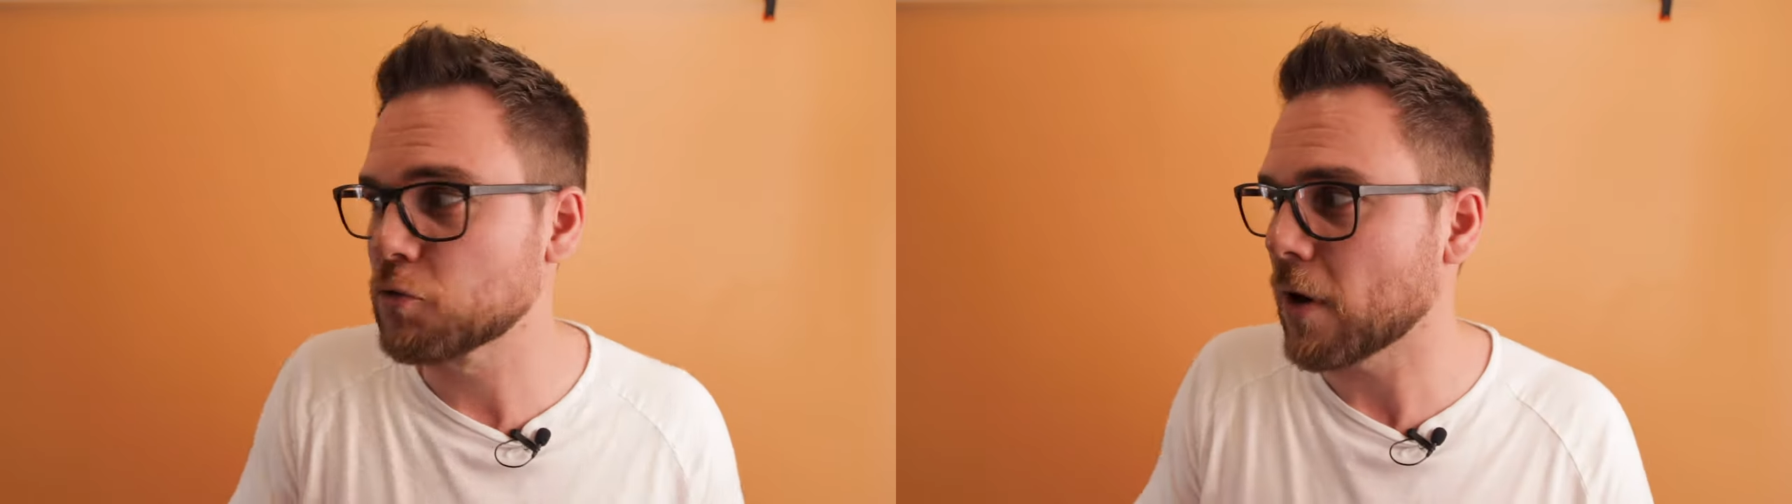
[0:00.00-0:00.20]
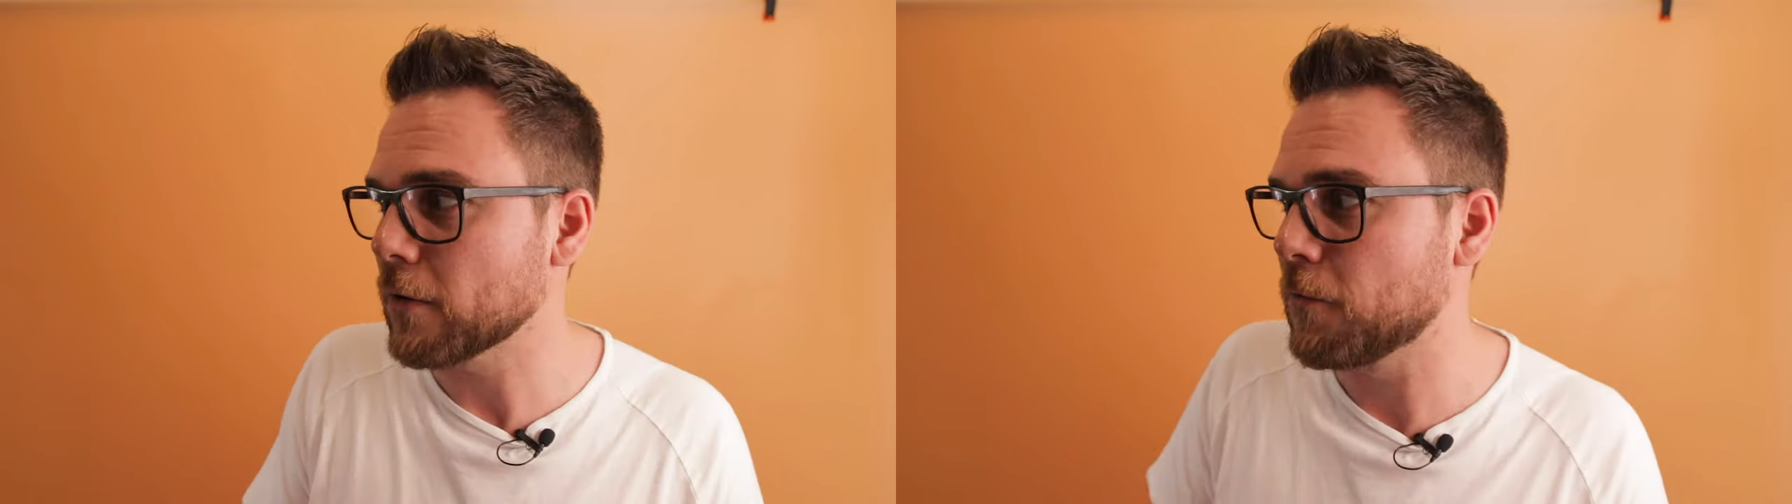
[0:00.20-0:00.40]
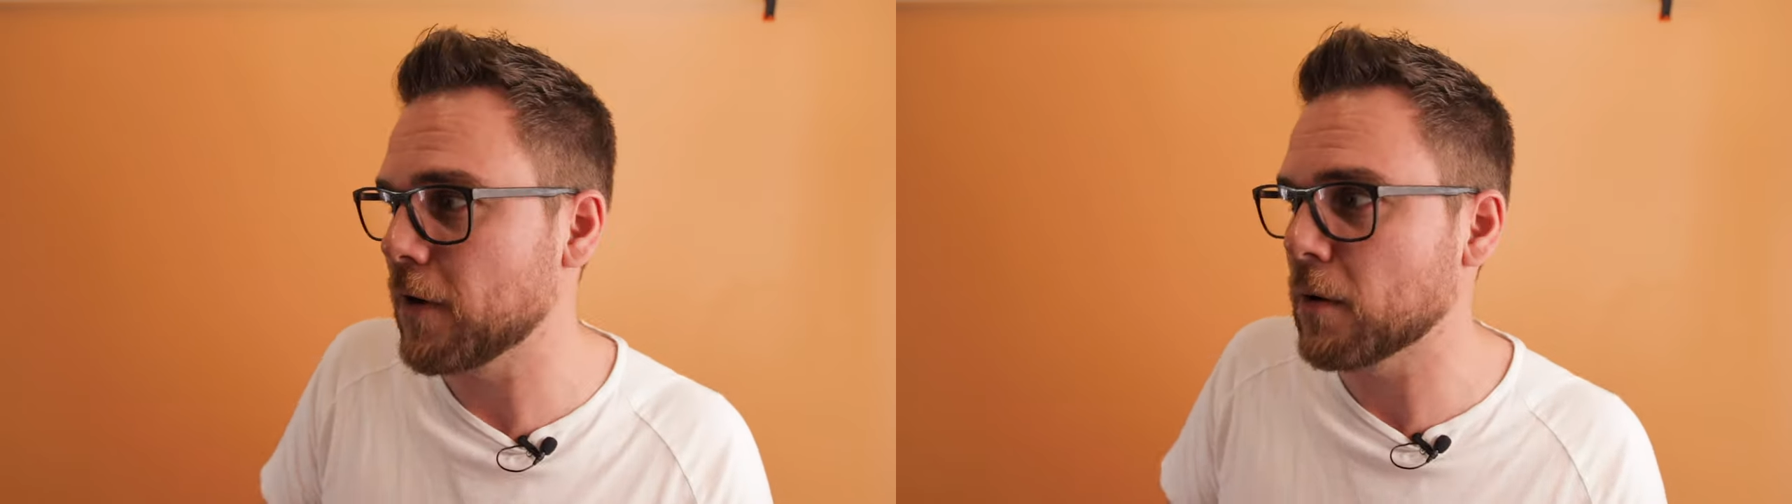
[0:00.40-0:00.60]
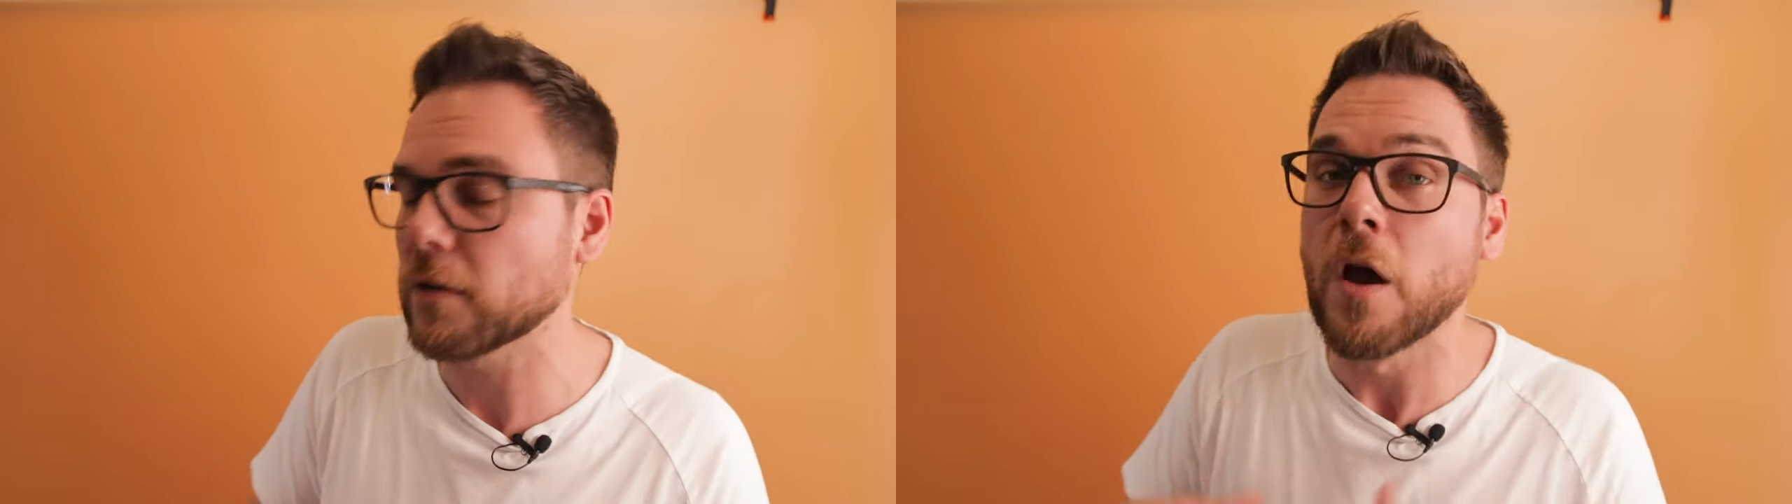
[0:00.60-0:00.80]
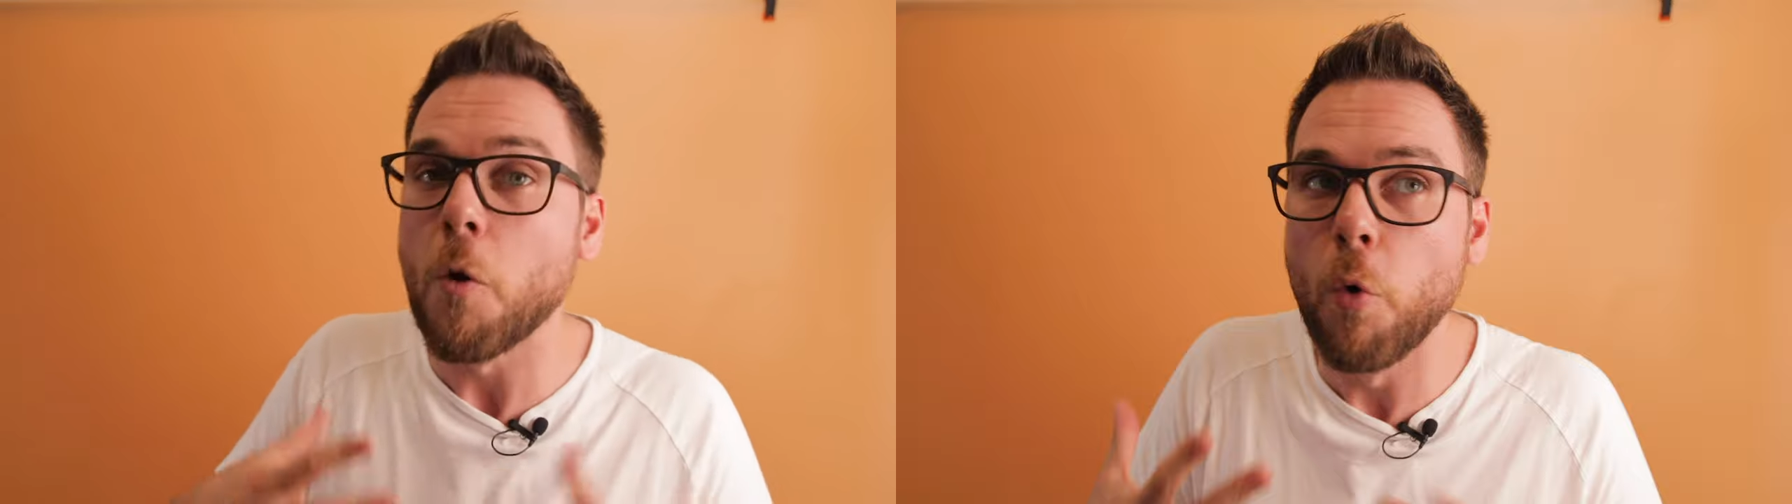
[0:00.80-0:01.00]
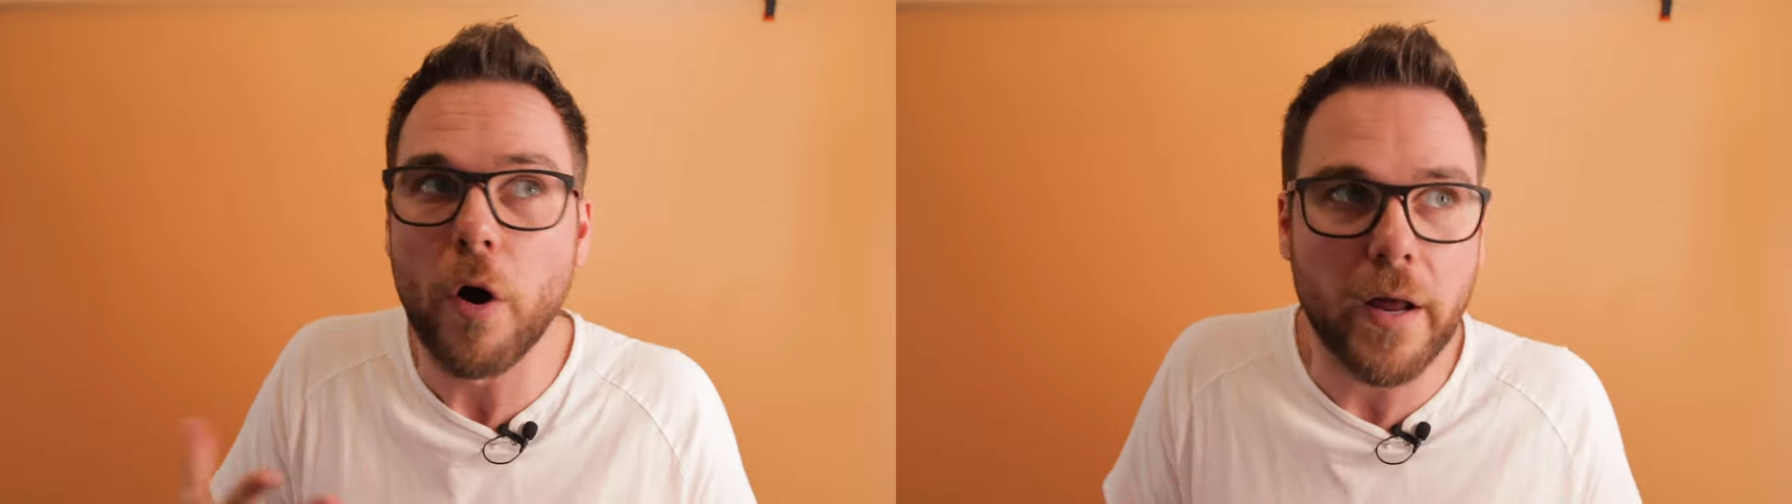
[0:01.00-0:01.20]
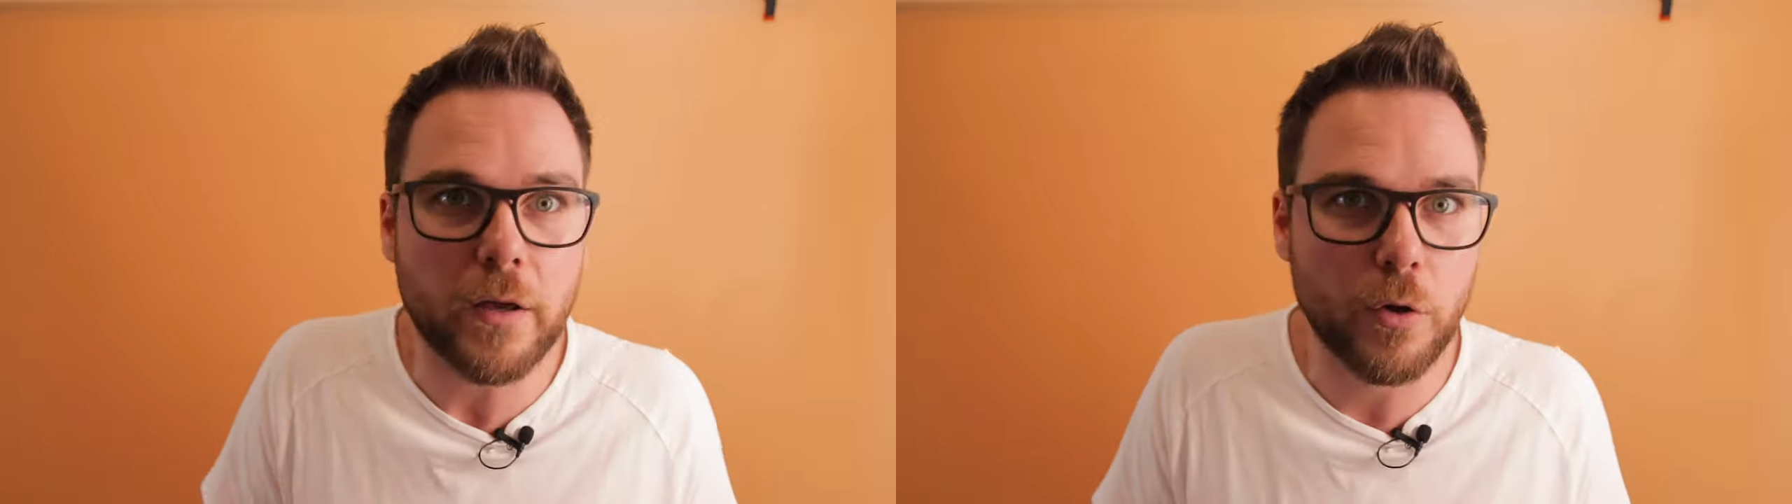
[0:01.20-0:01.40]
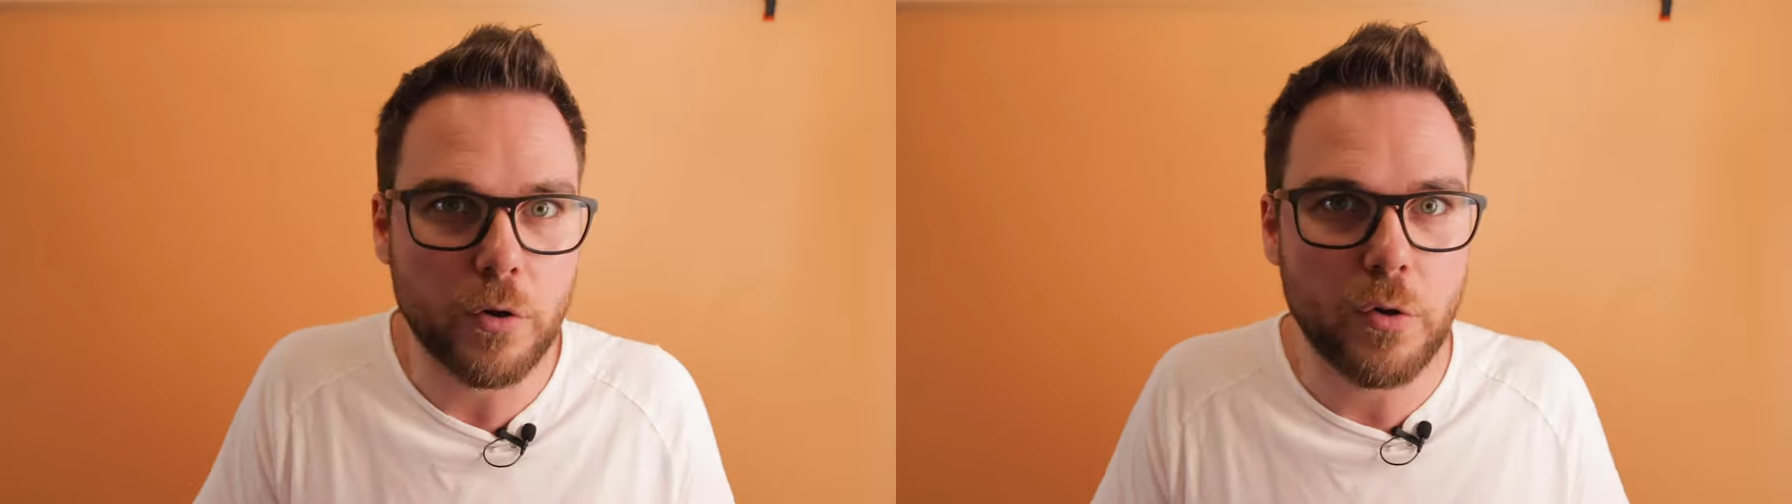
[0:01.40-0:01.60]
tried to figure out what I
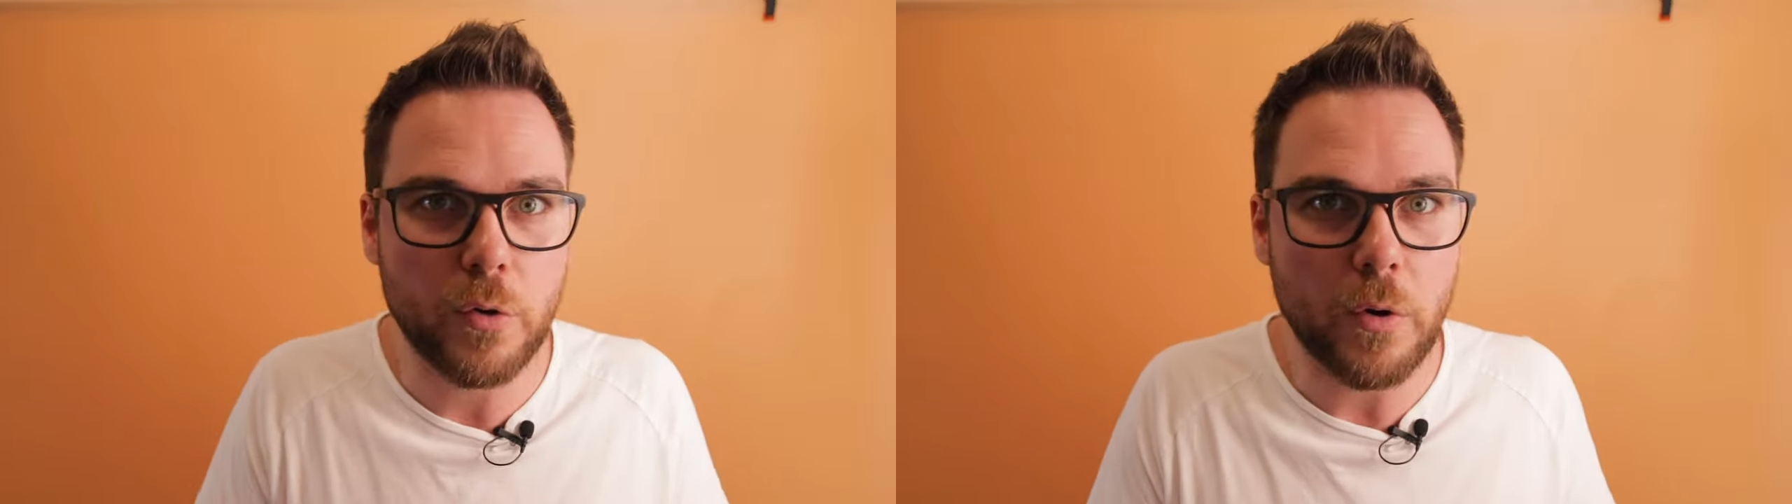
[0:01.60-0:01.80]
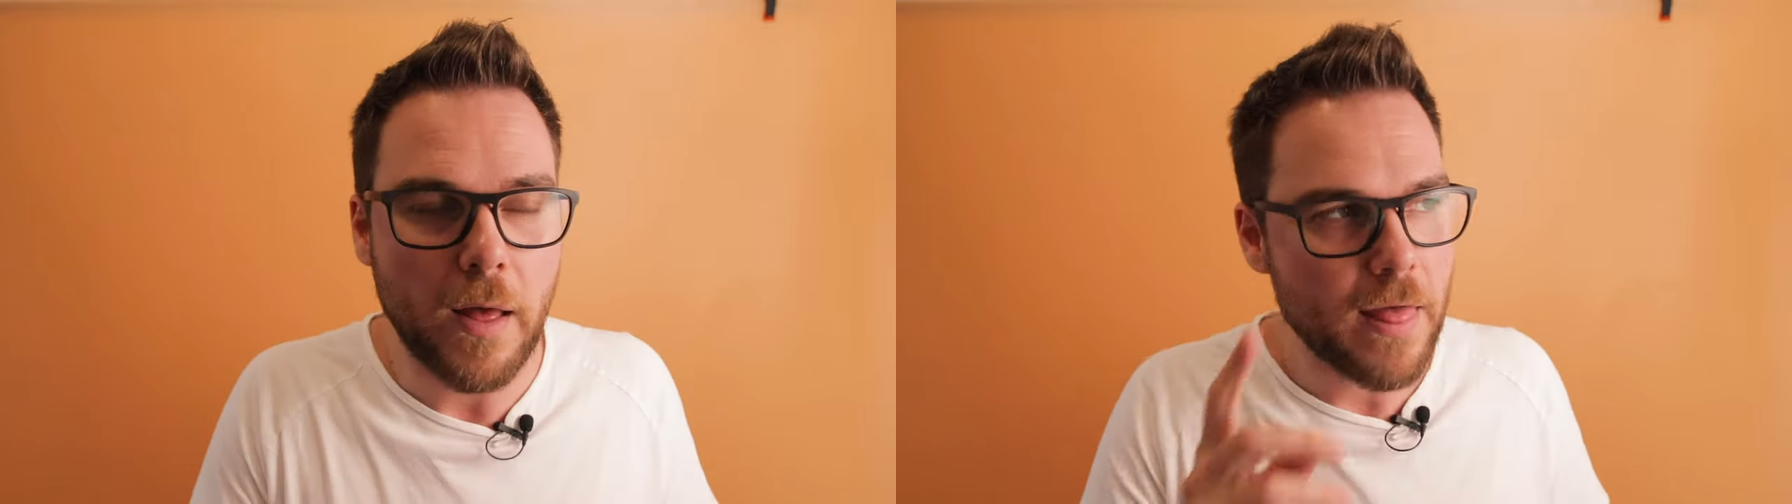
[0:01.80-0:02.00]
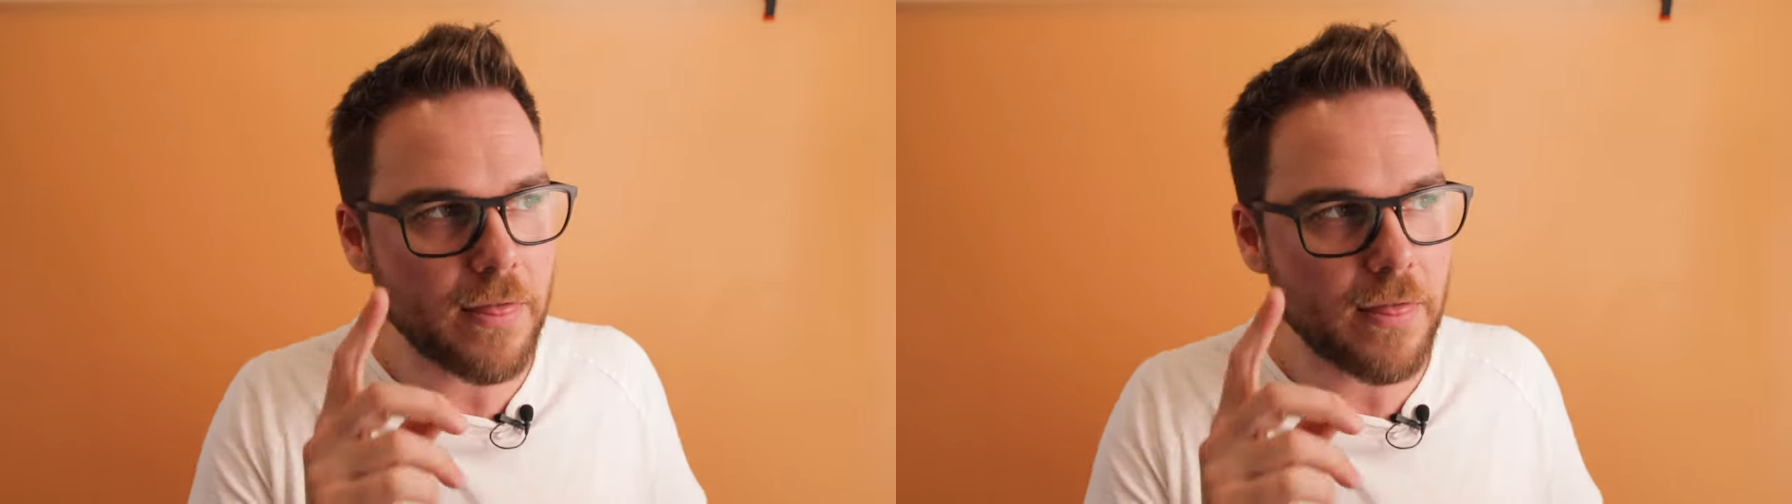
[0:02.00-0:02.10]
could do.